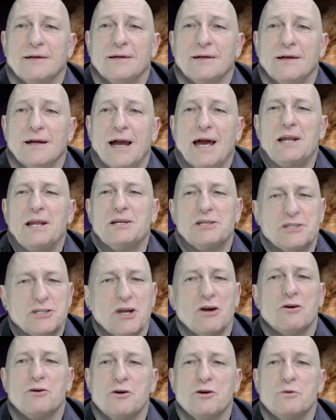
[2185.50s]
And it's
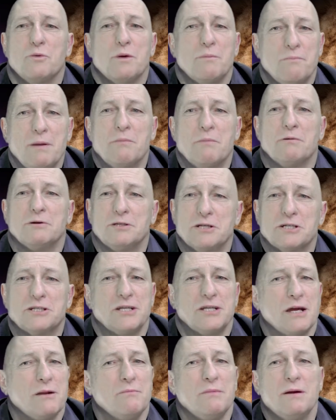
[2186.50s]
so good when people just
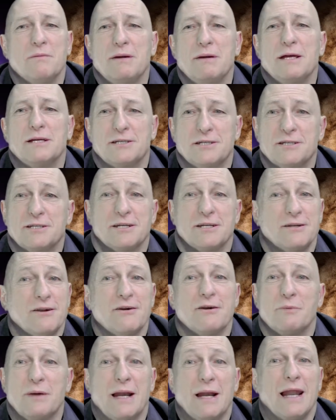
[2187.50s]
send me a message and say,
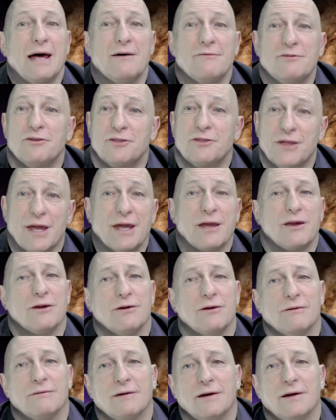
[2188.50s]
Derek, we love you, thank you.